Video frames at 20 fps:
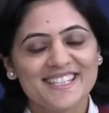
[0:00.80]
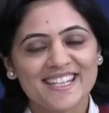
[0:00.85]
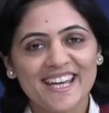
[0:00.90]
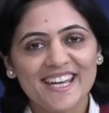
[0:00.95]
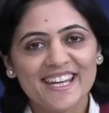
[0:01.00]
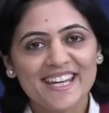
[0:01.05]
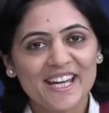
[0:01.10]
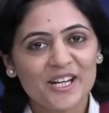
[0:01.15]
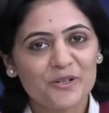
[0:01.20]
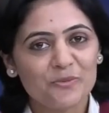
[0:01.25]

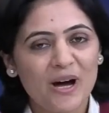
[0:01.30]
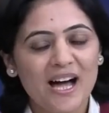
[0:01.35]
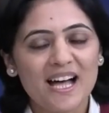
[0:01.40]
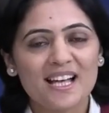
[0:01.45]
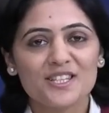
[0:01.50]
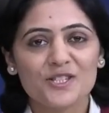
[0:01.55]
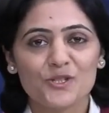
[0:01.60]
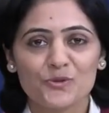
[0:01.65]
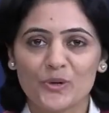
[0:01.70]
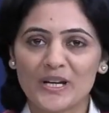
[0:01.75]
JEE
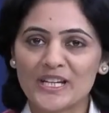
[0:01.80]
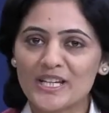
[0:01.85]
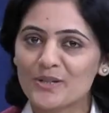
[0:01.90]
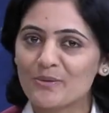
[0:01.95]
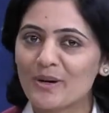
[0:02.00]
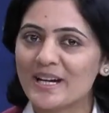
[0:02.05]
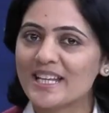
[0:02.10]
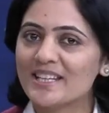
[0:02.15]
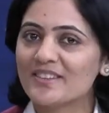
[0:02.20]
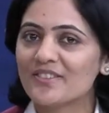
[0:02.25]
Advanced
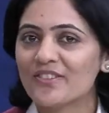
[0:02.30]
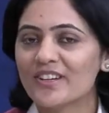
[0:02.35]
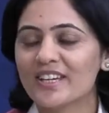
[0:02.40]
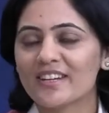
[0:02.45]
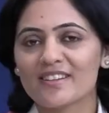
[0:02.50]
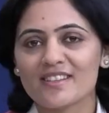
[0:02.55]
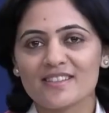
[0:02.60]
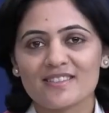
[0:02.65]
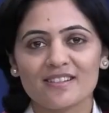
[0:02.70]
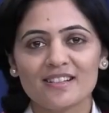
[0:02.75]

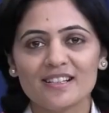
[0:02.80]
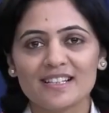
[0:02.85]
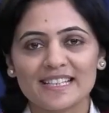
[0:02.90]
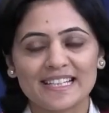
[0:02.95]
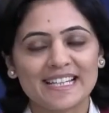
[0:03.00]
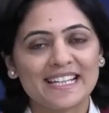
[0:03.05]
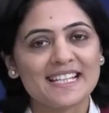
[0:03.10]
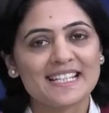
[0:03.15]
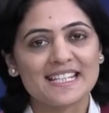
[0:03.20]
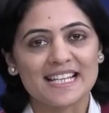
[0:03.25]
2023
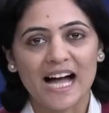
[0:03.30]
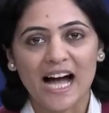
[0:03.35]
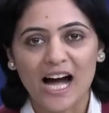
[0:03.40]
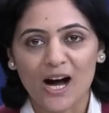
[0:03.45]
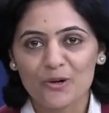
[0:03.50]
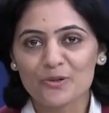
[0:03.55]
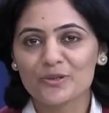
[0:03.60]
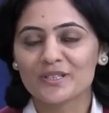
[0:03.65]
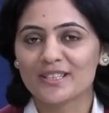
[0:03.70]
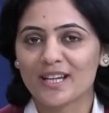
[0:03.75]
result is
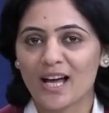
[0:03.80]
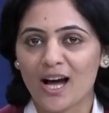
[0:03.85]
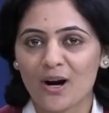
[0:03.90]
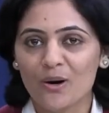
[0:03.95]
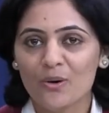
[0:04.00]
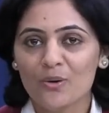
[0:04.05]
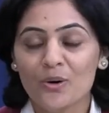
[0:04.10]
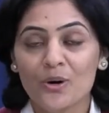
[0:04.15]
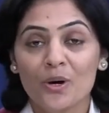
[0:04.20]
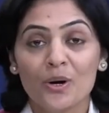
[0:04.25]
out
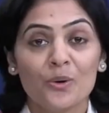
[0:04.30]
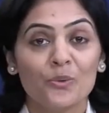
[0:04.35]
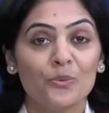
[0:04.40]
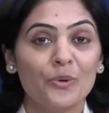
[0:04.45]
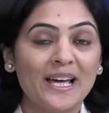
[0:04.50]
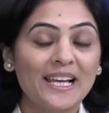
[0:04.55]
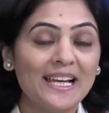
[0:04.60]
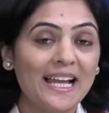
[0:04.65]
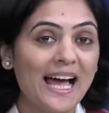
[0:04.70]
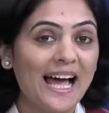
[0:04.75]
now.
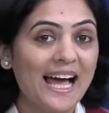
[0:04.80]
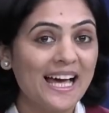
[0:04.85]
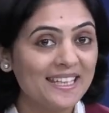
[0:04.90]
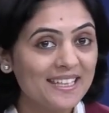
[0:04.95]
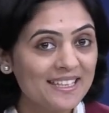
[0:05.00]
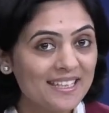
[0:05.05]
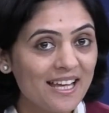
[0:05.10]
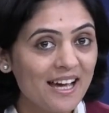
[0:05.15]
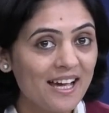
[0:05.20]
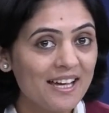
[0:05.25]
Well,
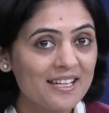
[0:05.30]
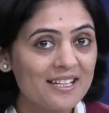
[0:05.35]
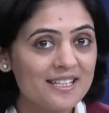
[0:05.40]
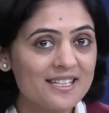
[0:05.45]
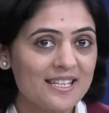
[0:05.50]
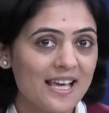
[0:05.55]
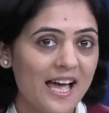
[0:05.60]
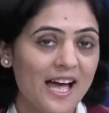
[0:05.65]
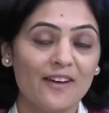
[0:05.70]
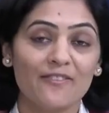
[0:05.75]

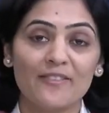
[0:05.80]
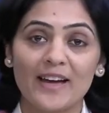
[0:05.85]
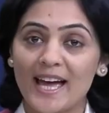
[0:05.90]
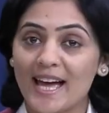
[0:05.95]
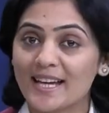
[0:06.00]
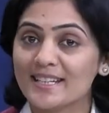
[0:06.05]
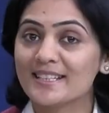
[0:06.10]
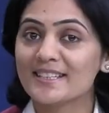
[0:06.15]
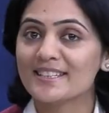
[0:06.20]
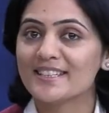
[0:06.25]
ALLENites have
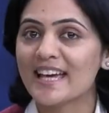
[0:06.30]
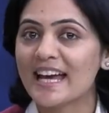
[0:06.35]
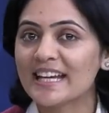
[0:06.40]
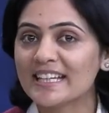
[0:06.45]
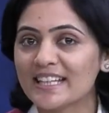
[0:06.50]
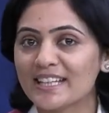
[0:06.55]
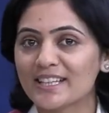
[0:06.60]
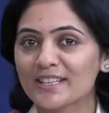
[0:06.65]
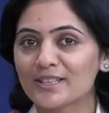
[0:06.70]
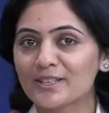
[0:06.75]
added
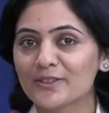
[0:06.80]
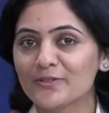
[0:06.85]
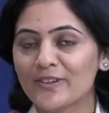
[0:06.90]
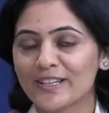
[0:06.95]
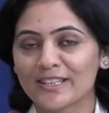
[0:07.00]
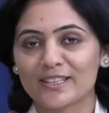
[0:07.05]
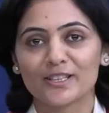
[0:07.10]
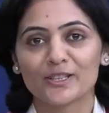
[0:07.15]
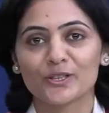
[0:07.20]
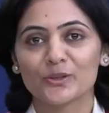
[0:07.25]
yet another
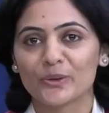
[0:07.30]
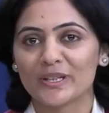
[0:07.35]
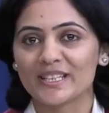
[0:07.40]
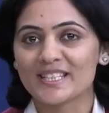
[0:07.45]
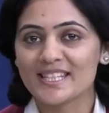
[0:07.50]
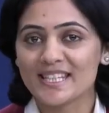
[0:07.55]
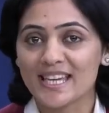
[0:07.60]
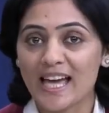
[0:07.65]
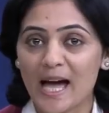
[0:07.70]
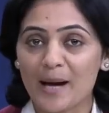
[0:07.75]
feather to
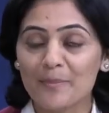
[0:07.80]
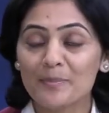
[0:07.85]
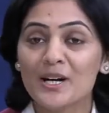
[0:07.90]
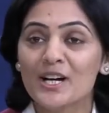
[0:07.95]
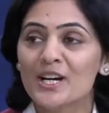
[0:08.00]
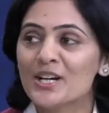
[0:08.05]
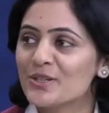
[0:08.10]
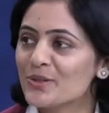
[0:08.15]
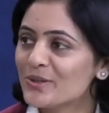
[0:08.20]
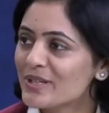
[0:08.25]
its cap.
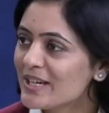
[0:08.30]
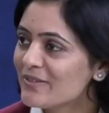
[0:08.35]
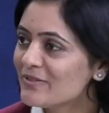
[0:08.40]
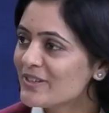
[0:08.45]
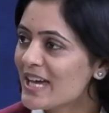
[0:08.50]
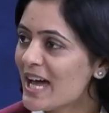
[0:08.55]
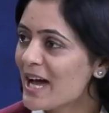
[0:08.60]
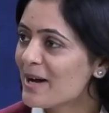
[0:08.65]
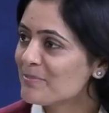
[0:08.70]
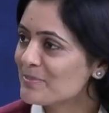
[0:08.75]
Today
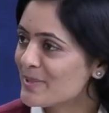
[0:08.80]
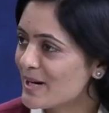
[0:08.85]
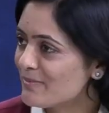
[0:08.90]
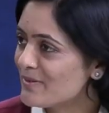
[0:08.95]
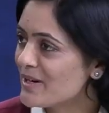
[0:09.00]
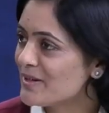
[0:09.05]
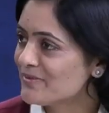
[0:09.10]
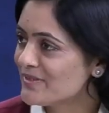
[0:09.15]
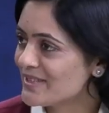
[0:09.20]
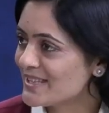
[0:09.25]
we have
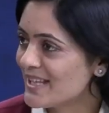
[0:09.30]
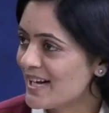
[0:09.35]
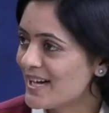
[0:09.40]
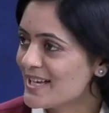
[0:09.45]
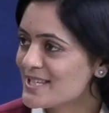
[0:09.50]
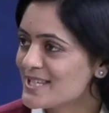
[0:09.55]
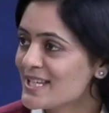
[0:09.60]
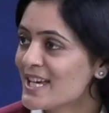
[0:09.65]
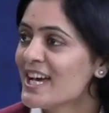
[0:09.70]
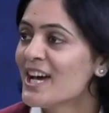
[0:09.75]
Prabhav with
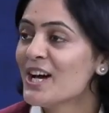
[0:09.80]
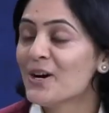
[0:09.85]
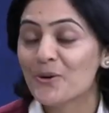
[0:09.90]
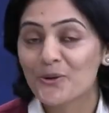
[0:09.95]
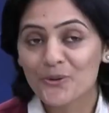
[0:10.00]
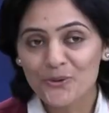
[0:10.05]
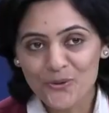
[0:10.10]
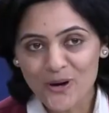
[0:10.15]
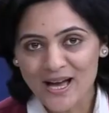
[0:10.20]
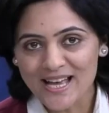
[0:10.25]
us,
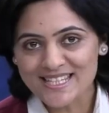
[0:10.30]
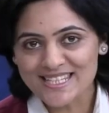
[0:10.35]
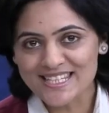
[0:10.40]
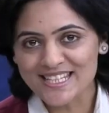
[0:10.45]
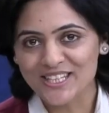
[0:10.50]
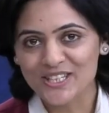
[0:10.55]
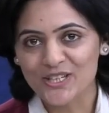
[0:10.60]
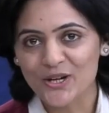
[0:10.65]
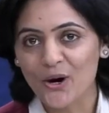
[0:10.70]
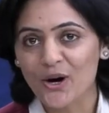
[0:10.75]
who has
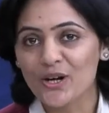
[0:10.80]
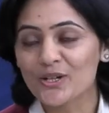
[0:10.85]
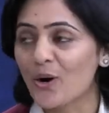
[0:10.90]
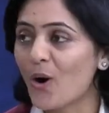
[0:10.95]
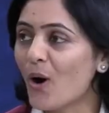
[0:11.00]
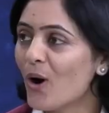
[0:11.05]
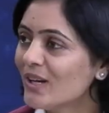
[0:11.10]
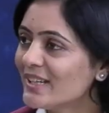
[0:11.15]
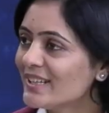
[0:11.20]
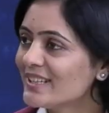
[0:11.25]
secured
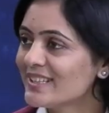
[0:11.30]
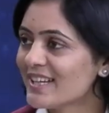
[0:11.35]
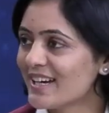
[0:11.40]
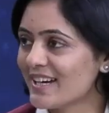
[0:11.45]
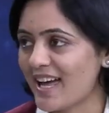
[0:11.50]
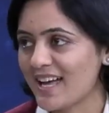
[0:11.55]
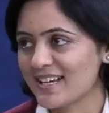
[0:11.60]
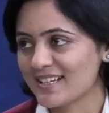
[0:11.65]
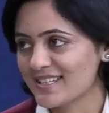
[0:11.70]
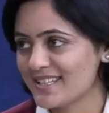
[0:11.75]
All
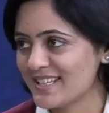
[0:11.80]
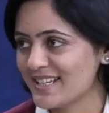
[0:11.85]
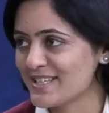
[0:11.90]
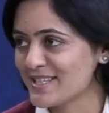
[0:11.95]
India Rank